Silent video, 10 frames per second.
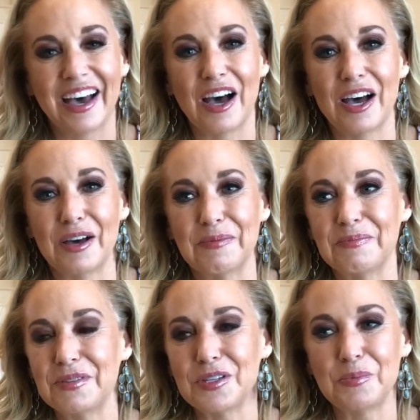
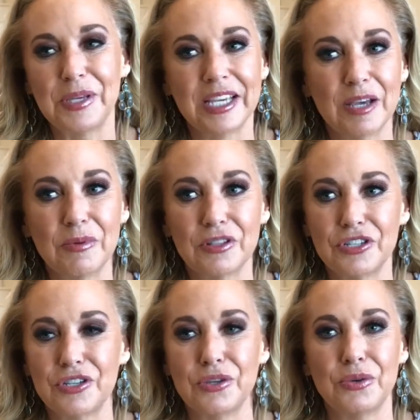um, just being able
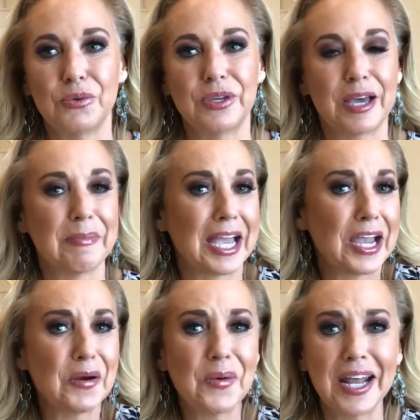to get my
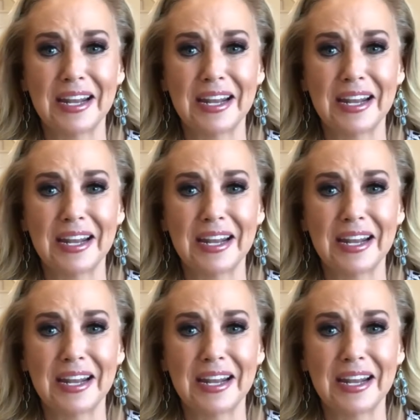hair wet